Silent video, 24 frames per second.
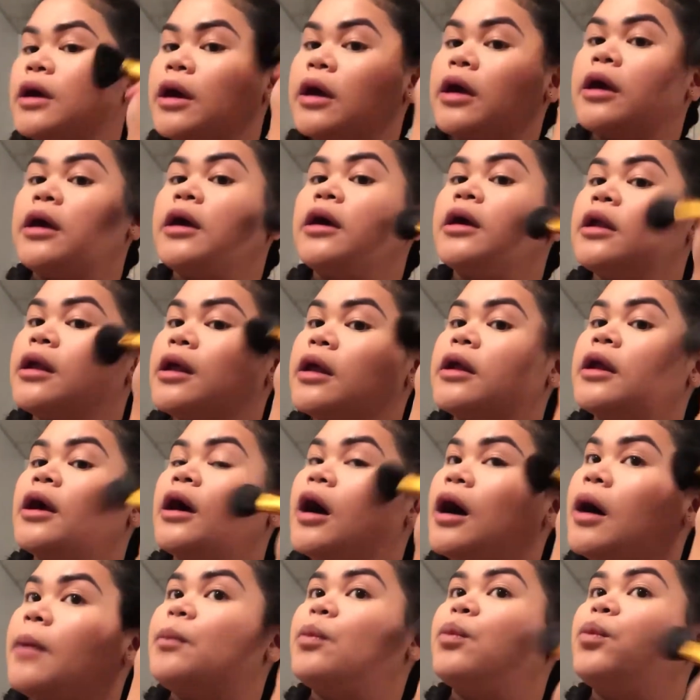and an
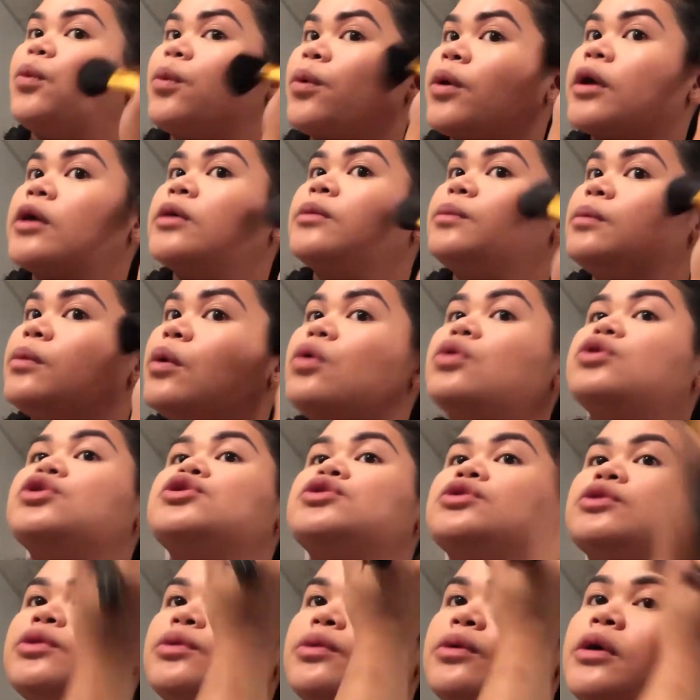upward
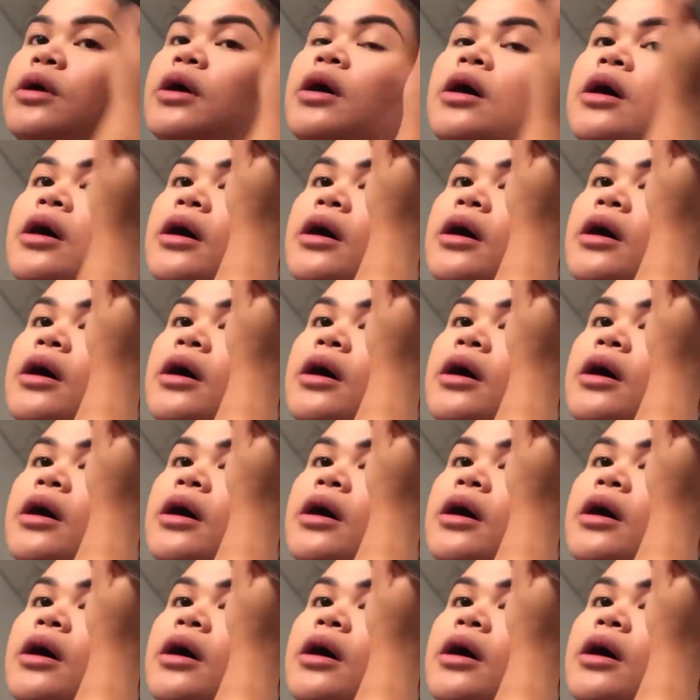motion